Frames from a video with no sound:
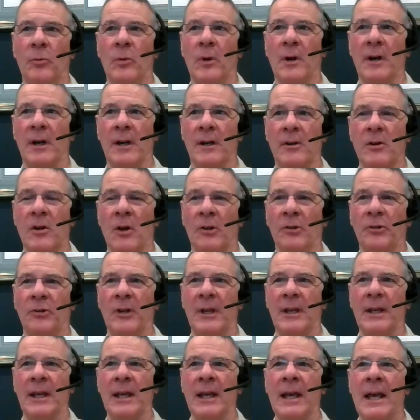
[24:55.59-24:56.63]
We're
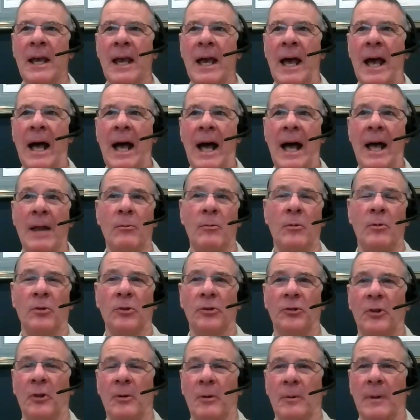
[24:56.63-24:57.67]
agnostic, and we're
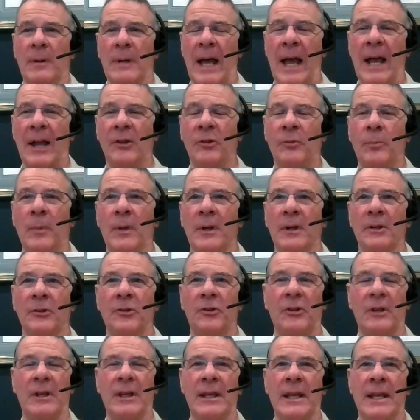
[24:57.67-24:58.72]
also
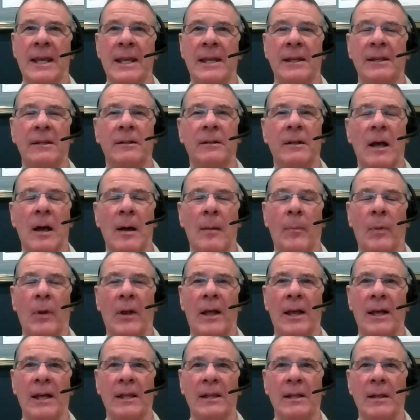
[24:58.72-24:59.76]
experts in
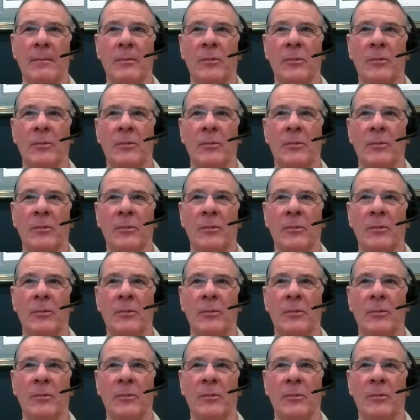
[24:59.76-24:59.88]
applying